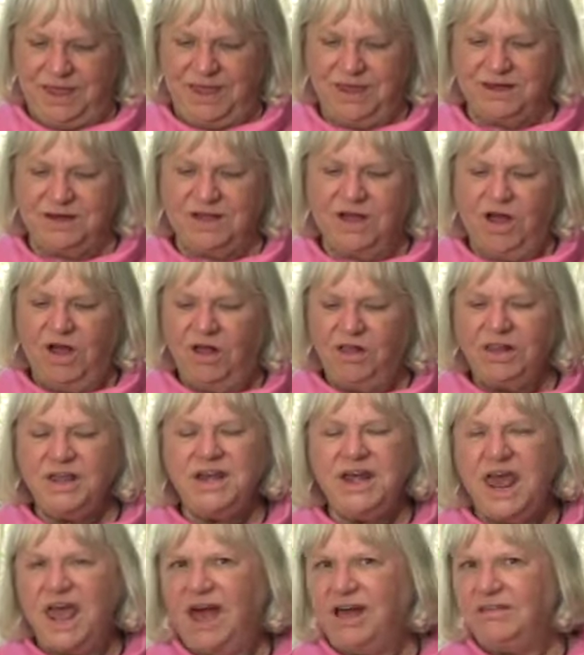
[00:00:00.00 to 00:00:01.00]
In
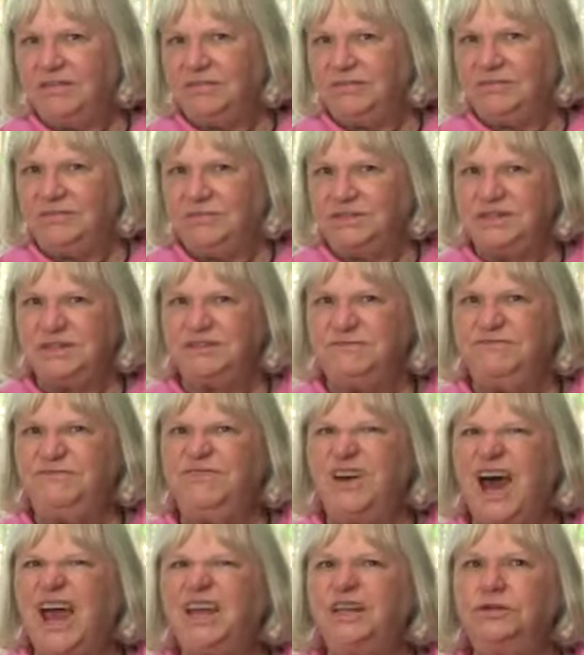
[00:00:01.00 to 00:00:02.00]
calling out this
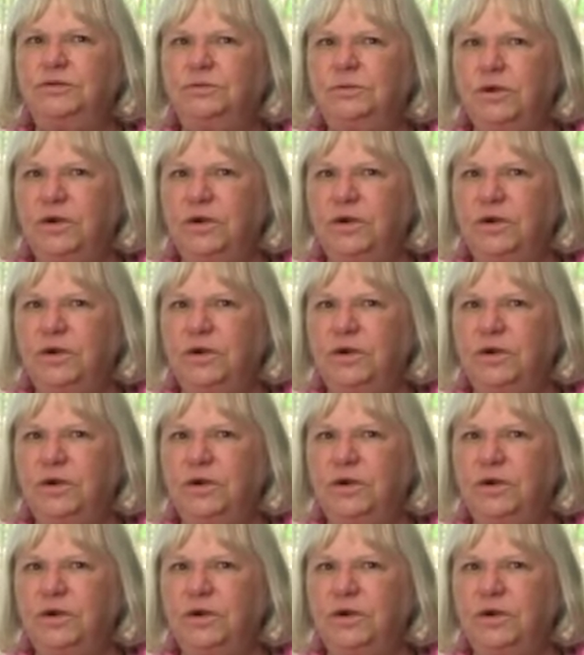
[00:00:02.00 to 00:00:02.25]
vital